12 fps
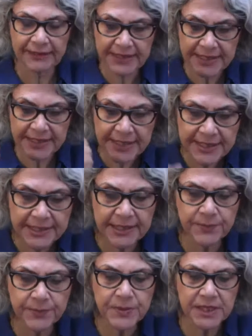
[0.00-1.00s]
and the
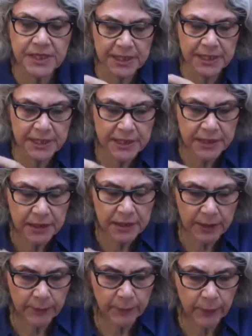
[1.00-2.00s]
systems in
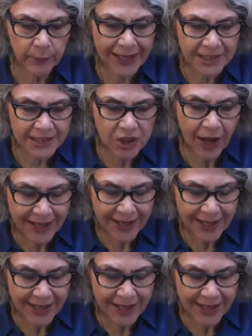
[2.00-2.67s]
as,